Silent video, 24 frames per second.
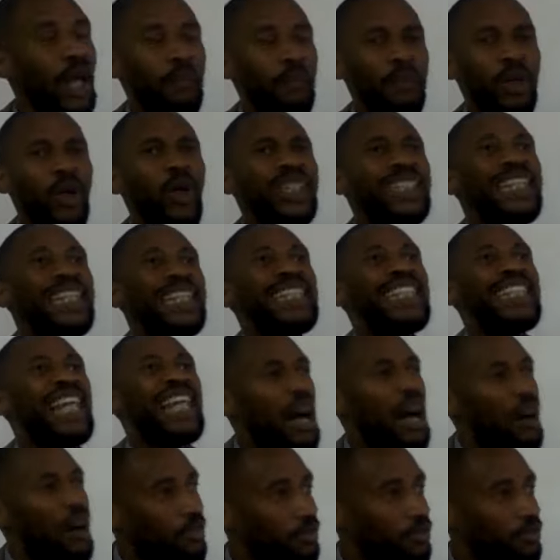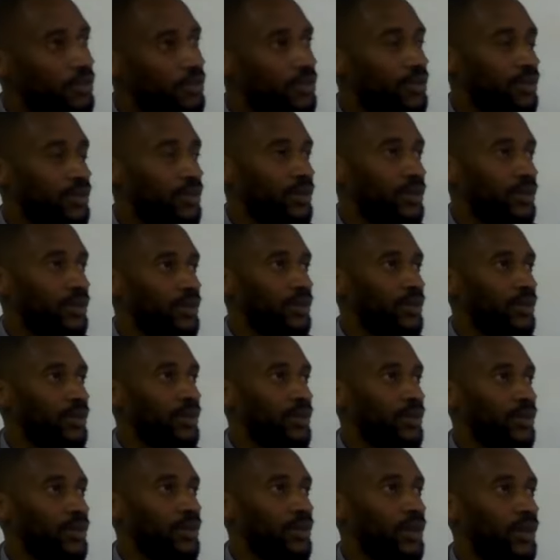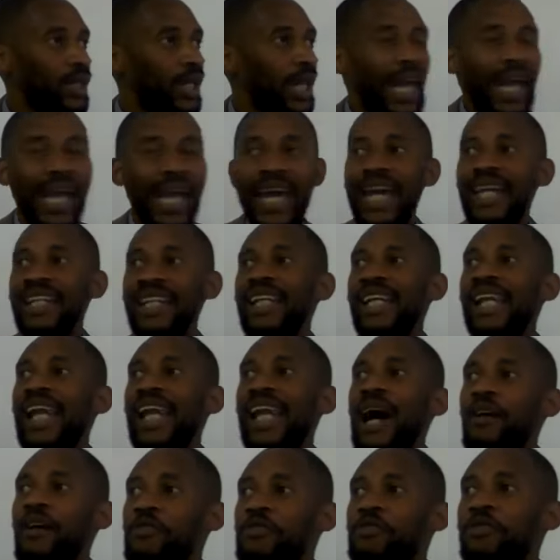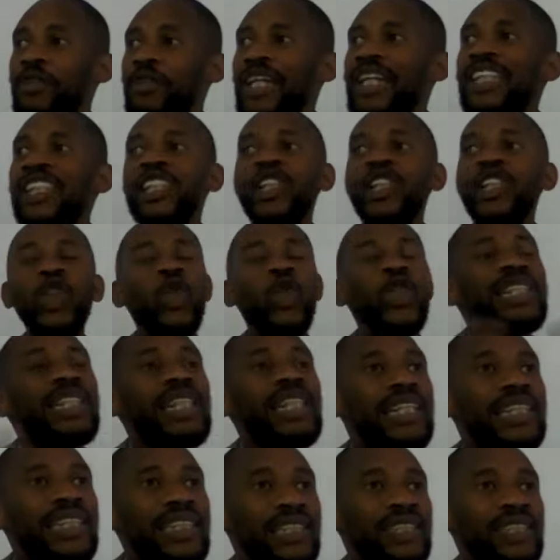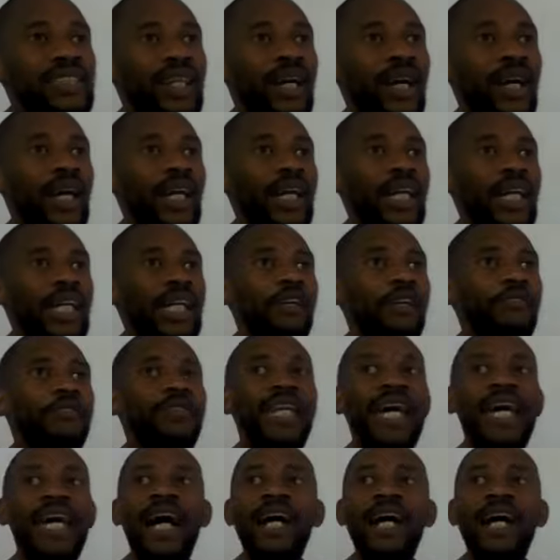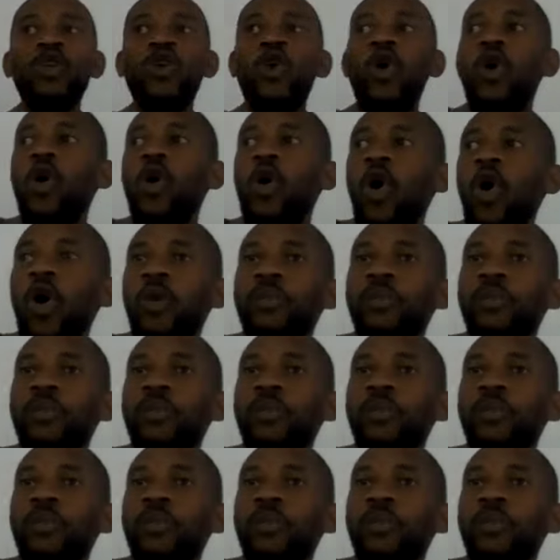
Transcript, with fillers: Because His love. And love is useless if there are no